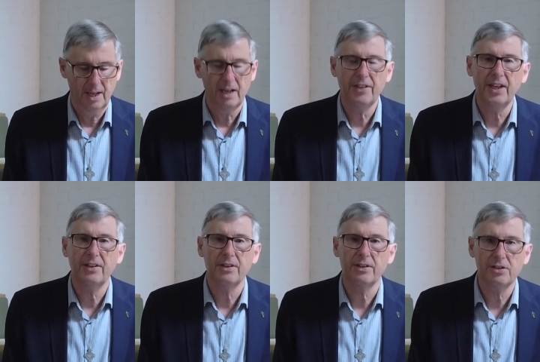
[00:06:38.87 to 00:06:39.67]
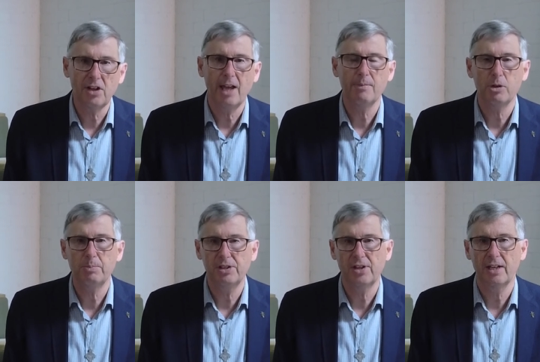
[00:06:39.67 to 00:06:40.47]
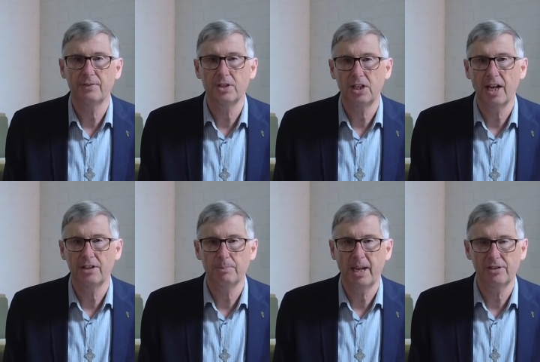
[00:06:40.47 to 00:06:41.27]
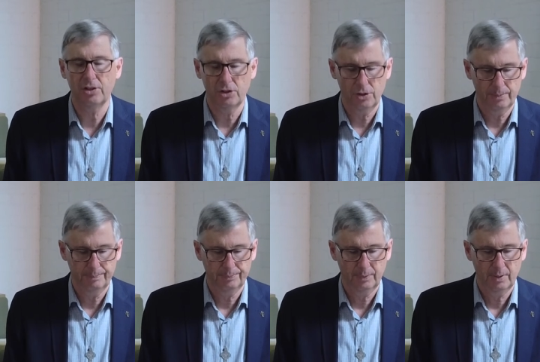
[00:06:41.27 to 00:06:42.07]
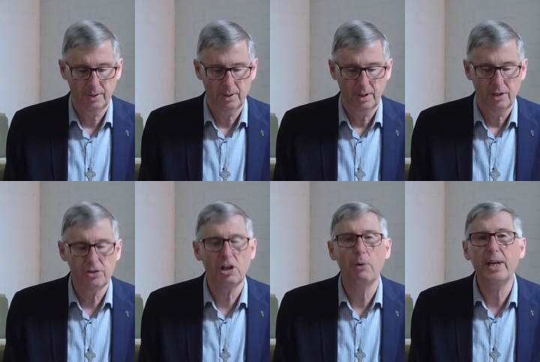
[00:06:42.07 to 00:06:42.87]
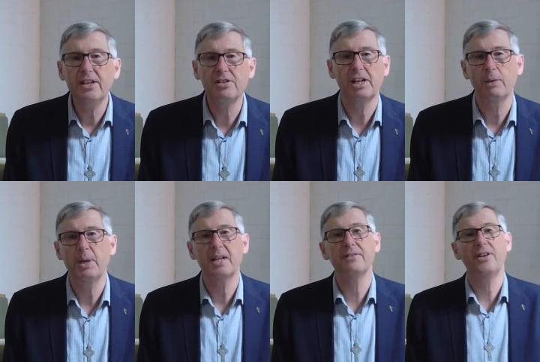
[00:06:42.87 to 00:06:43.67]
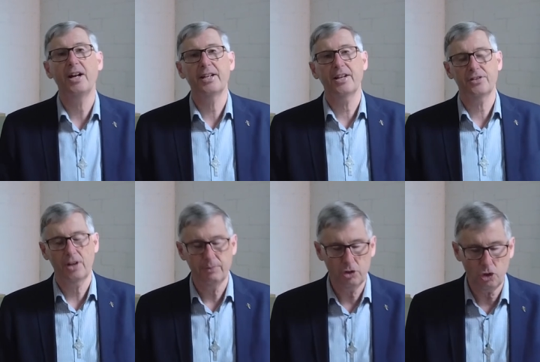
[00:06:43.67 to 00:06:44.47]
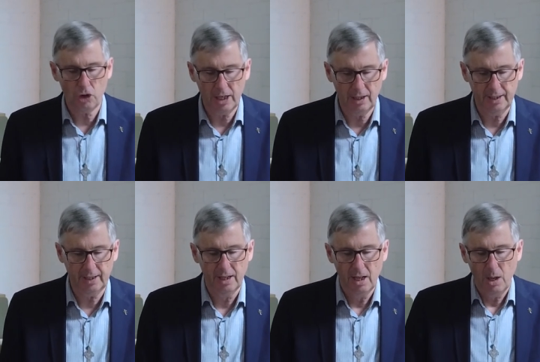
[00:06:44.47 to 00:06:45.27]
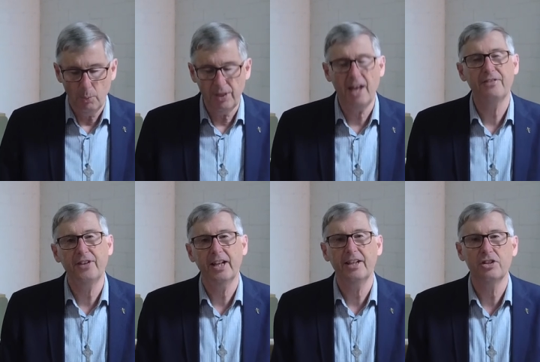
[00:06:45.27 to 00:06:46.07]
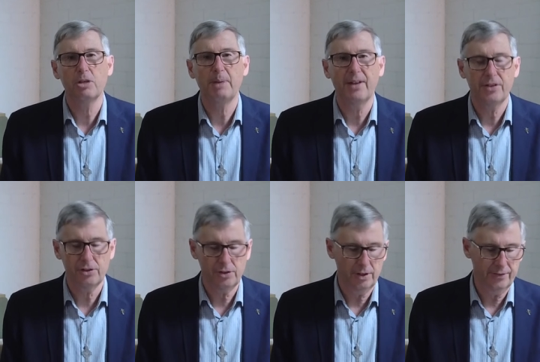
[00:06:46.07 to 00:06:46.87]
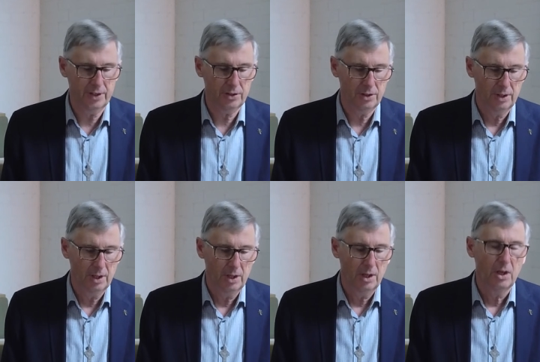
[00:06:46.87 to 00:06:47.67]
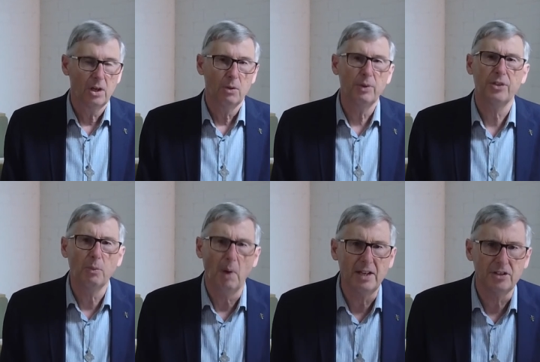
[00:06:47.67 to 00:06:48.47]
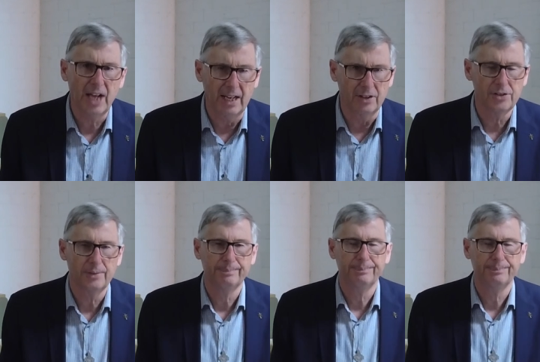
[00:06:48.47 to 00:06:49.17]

I think the same could be said of today's passage. So easily we can find ourselves struggling with our feelings about the servant with the one talent.